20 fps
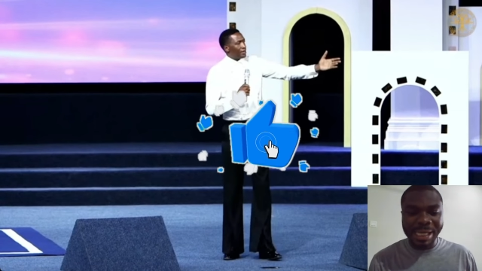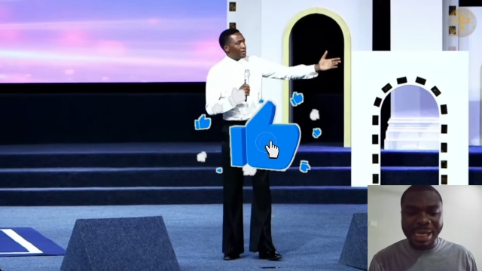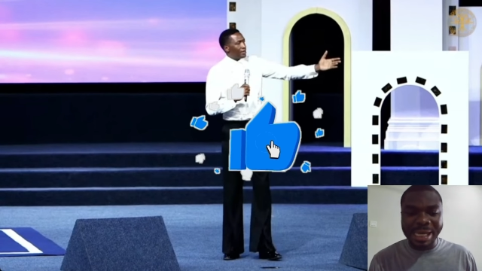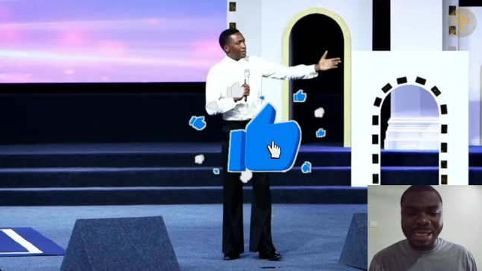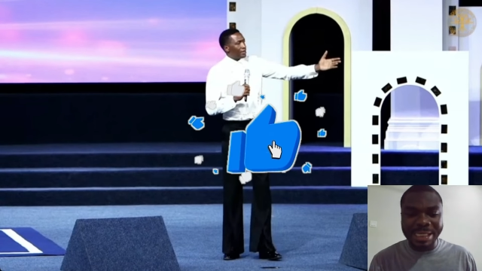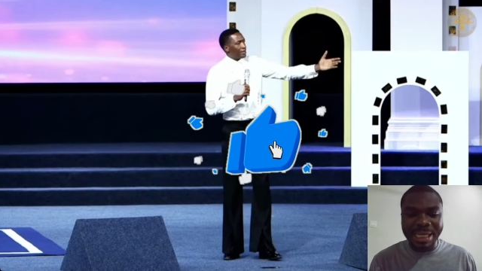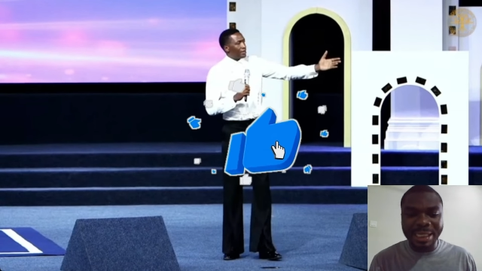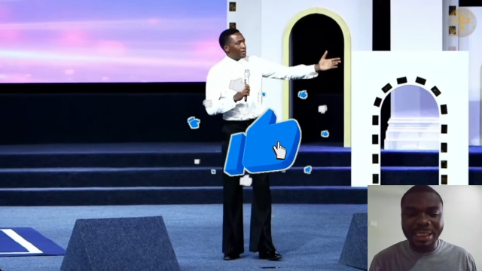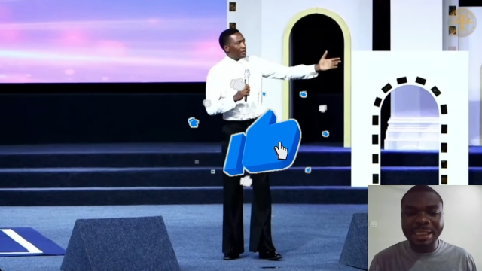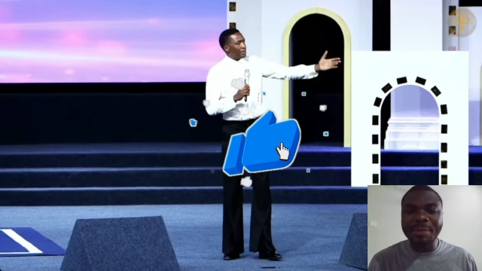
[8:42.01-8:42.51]

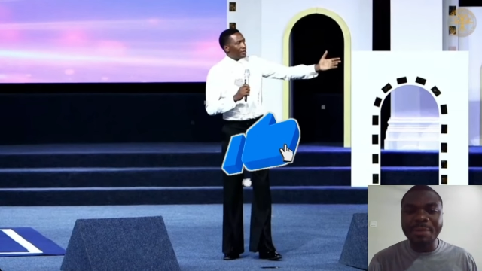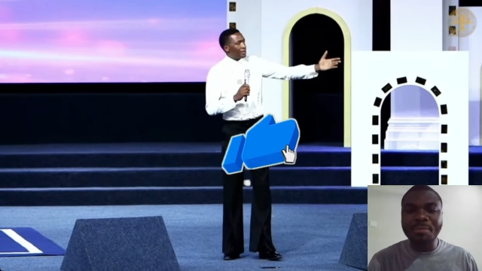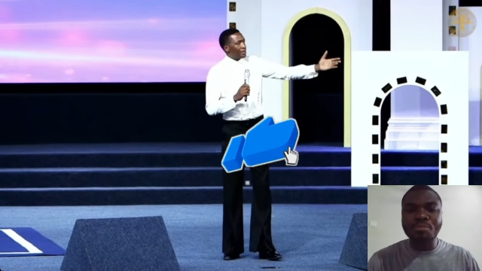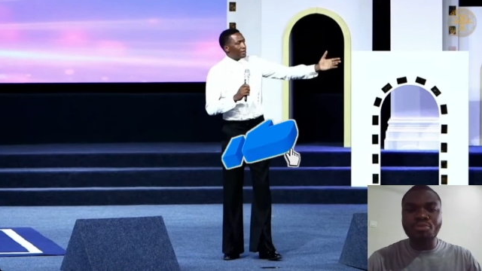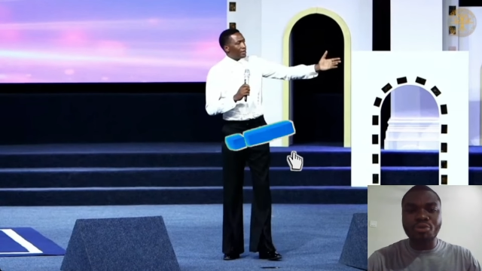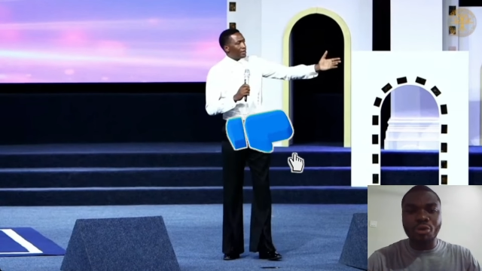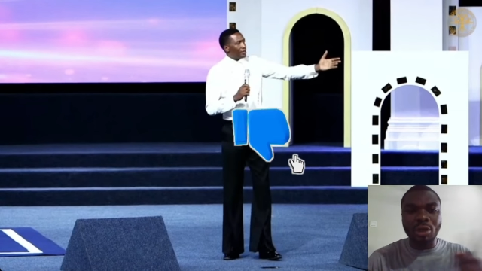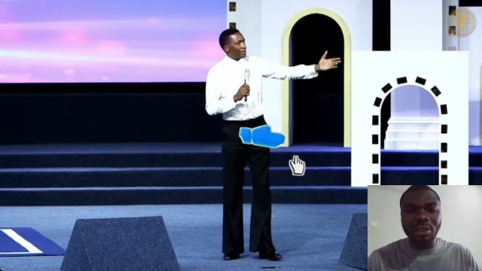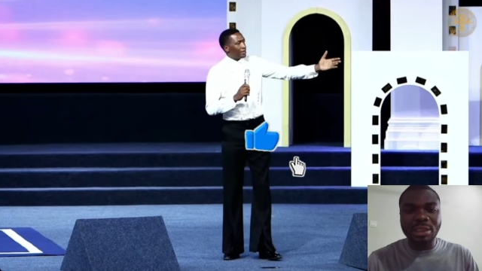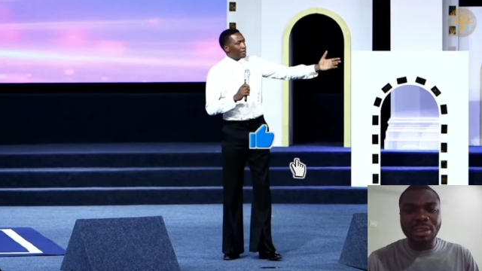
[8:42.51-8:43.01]
And then they
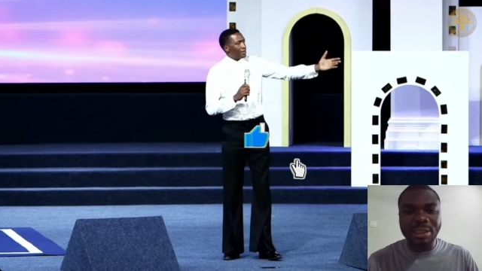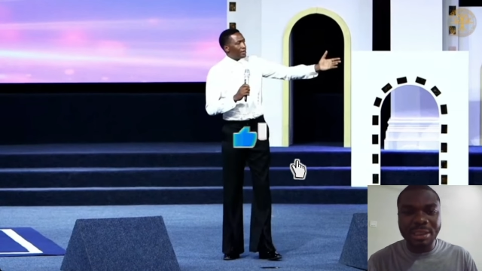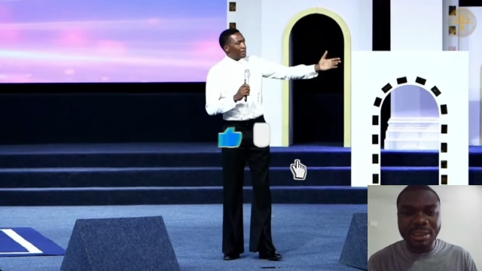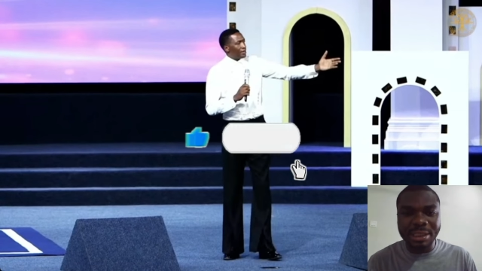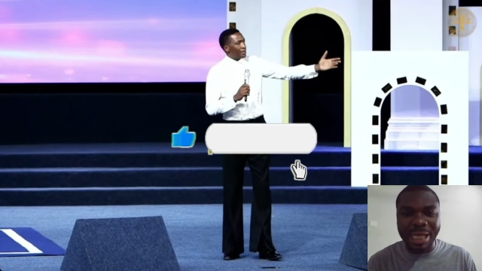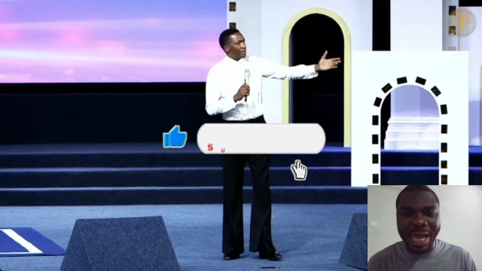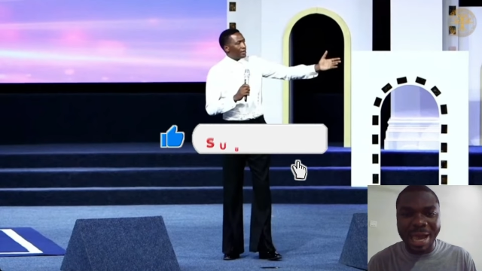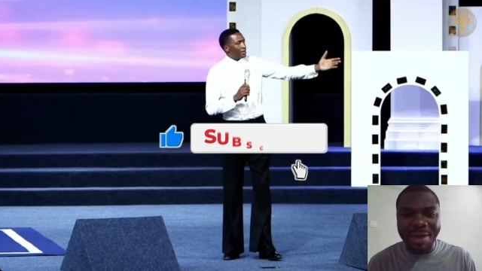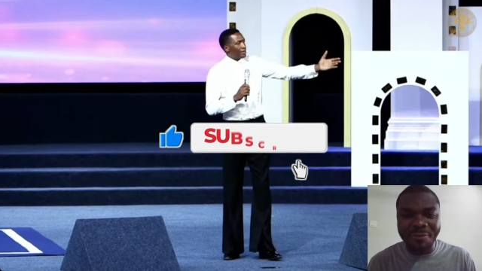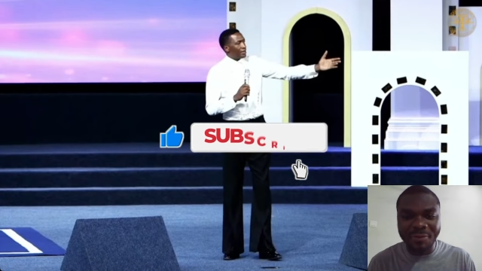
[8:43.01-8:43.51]
brought
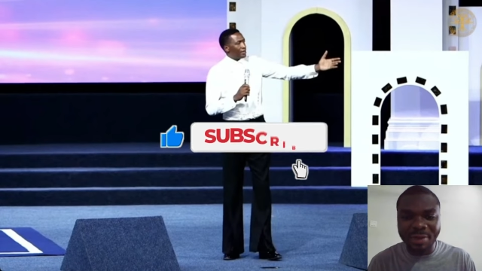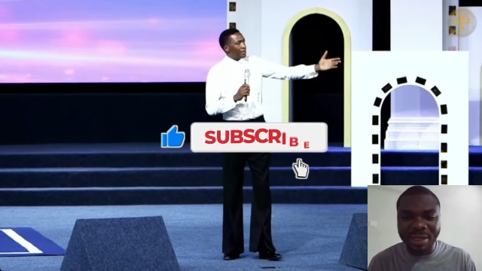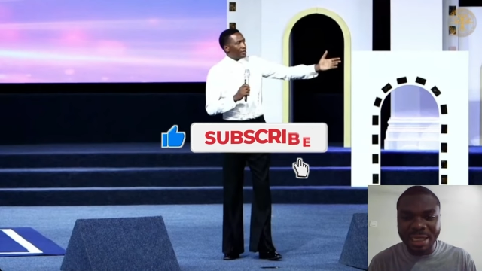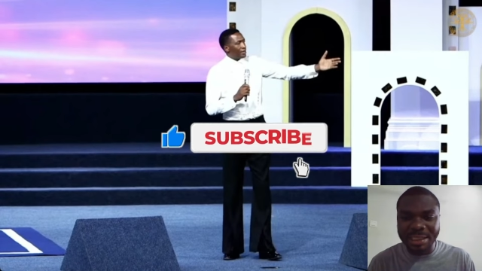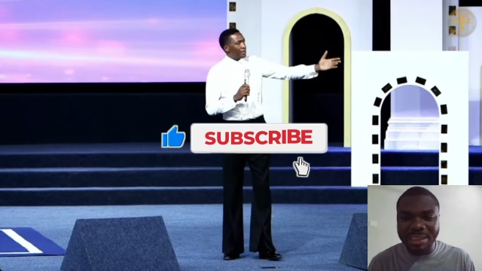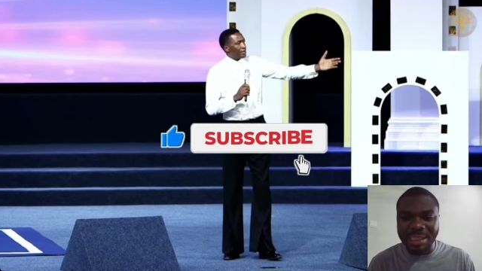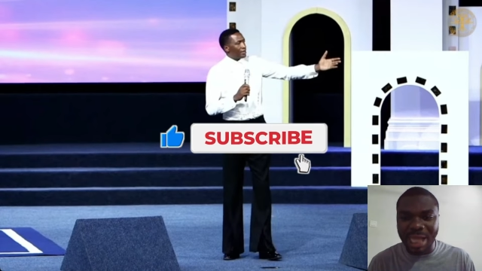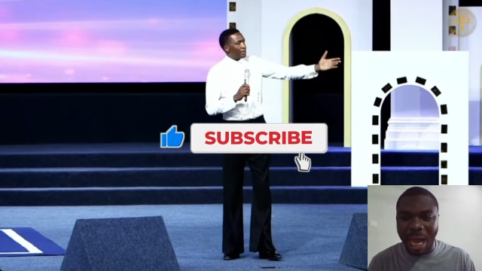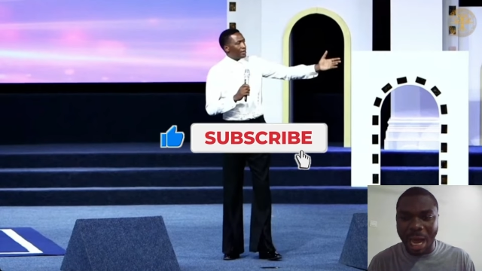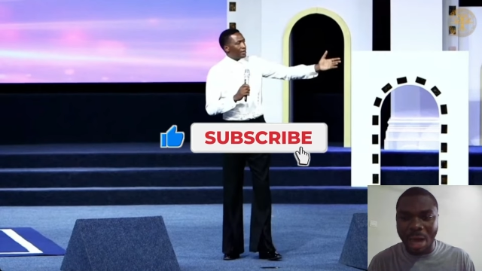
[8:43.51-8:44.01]
the
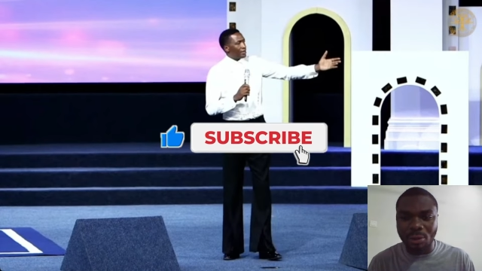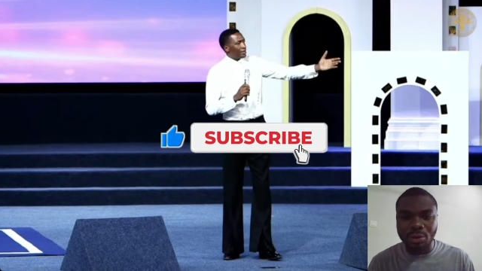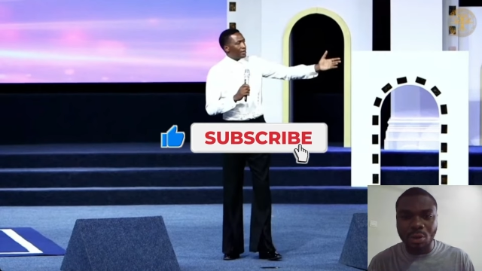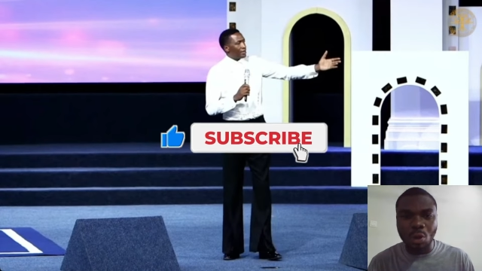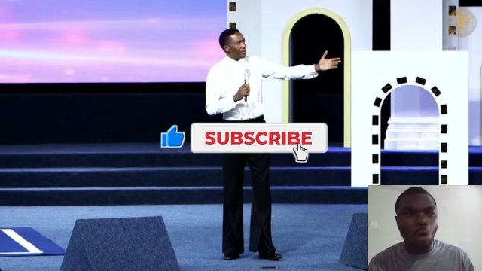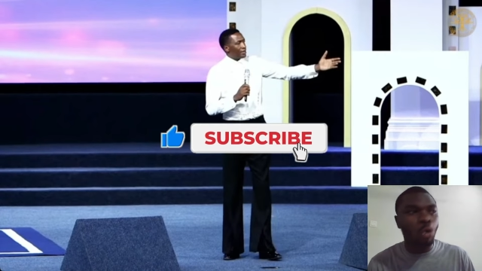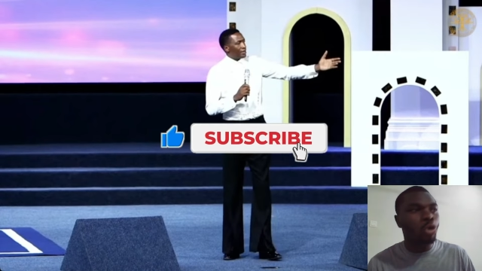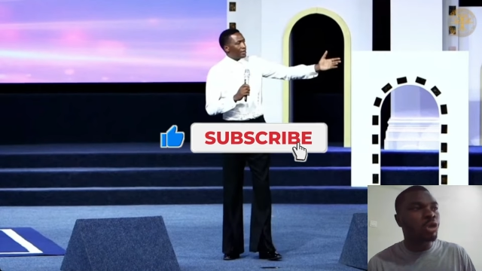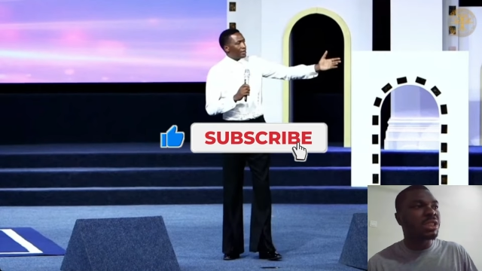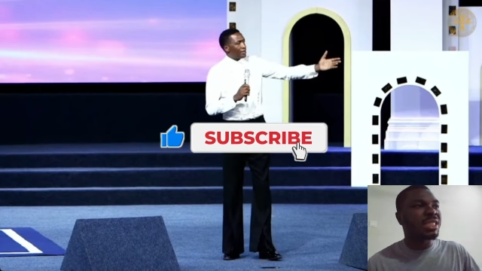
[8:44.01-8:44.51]
evidence out
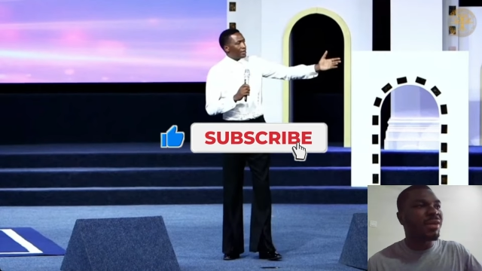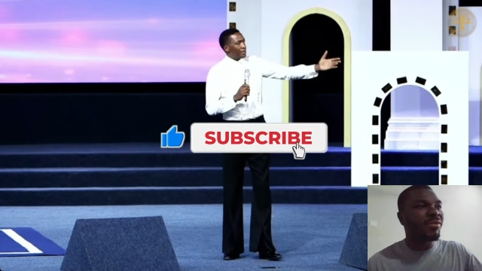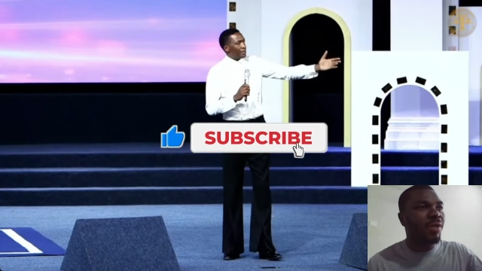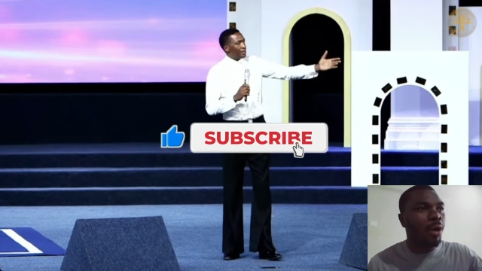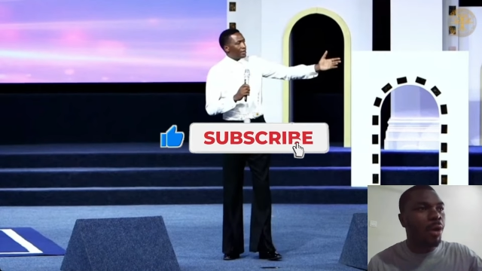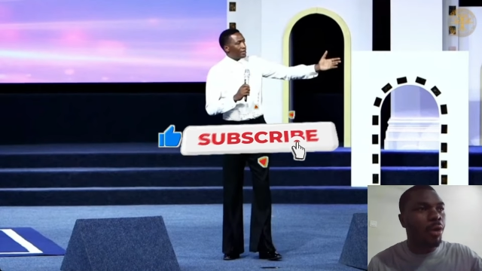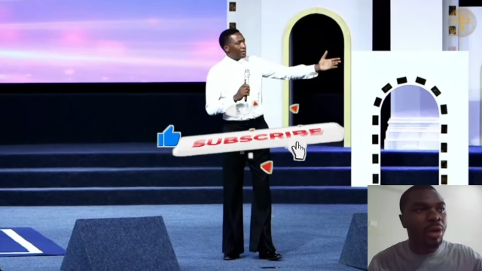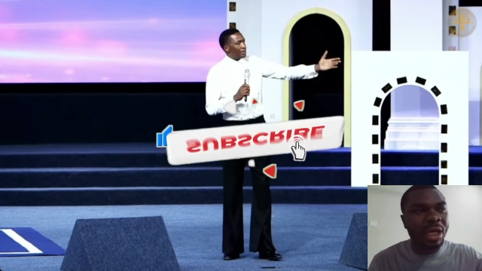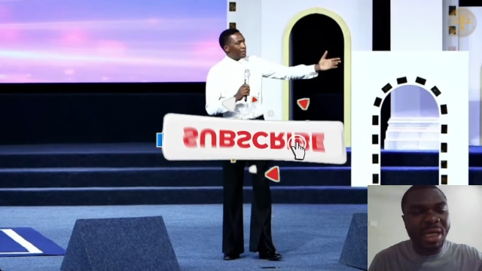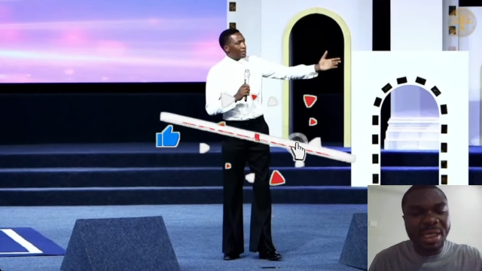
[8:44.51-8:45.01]
on
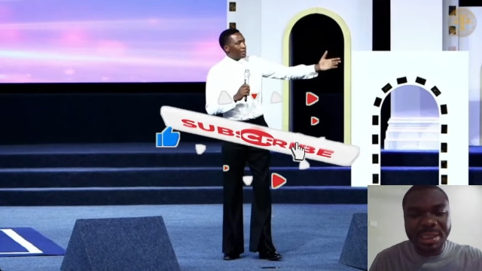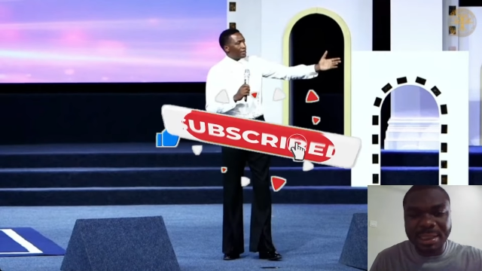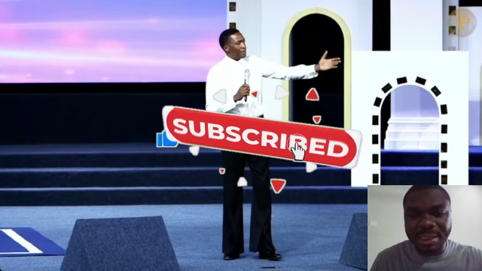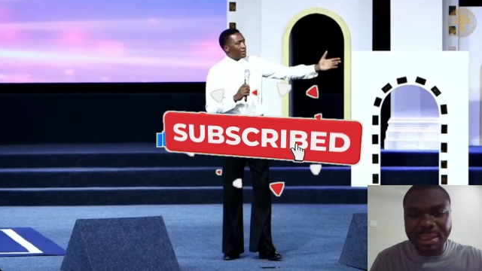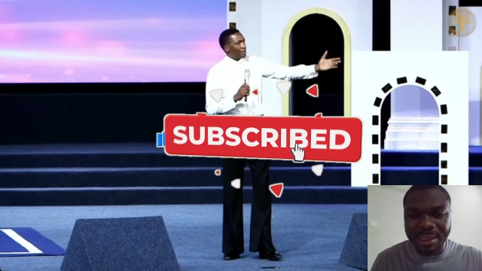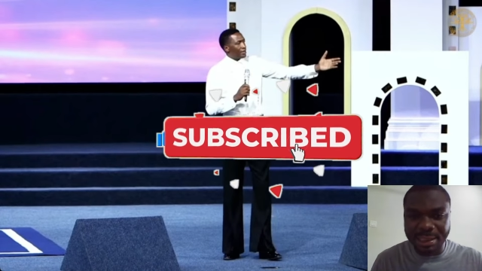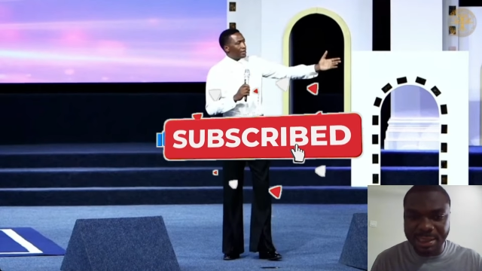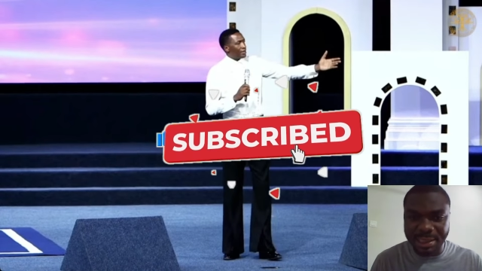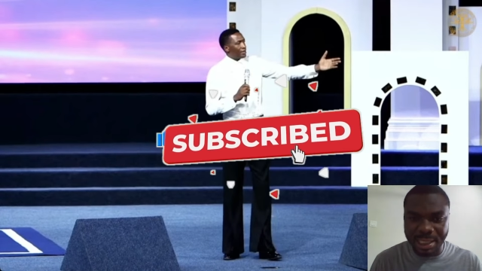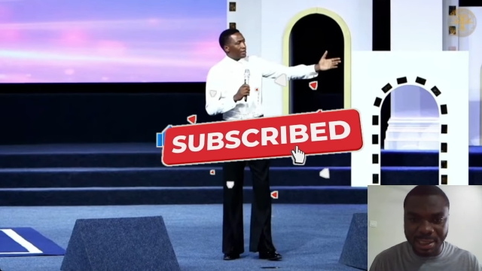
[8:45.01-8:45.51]
several
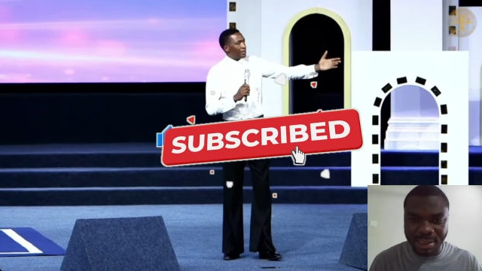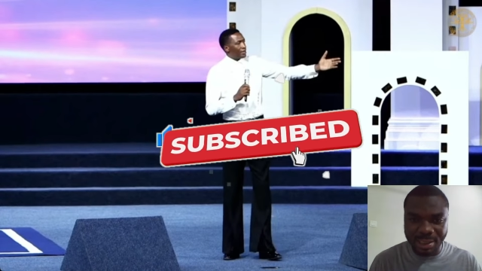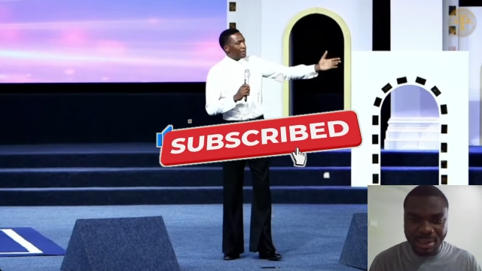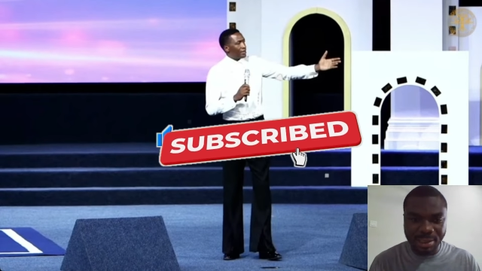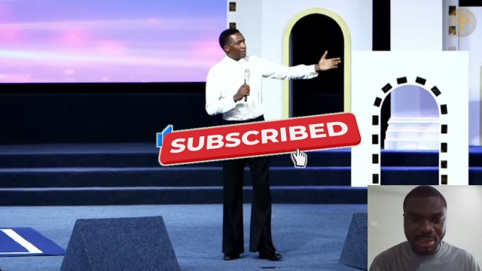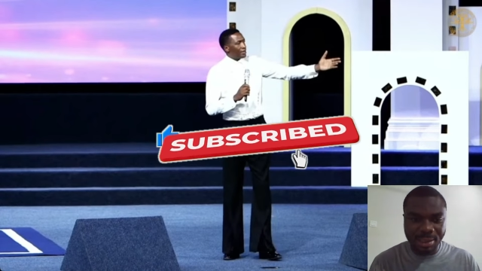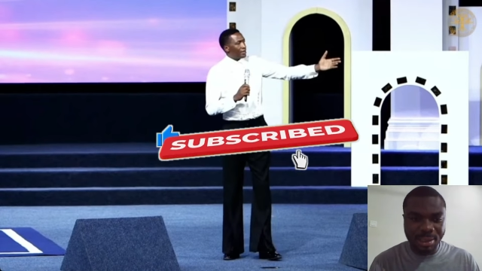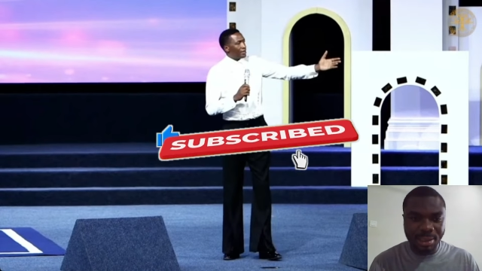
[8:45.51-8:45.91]
occasions. They said,